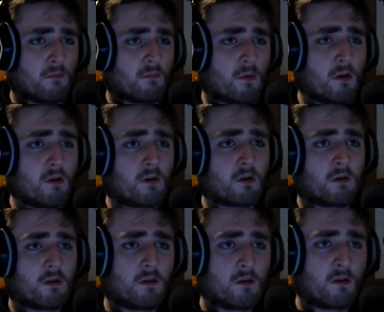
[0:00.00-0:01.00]
Uh,
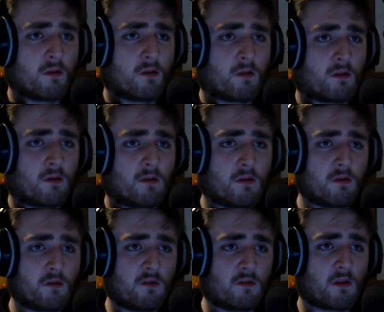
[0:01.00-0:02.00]

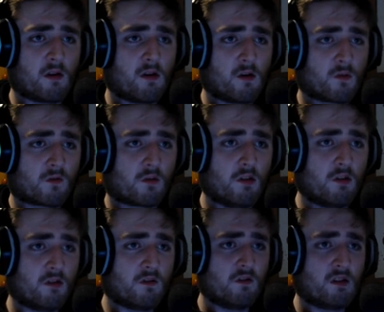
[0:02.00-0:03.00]
didn't you say there were
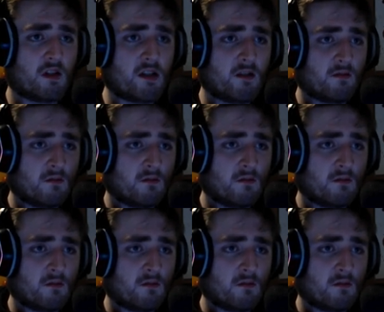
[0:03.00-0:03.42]
slugs inside?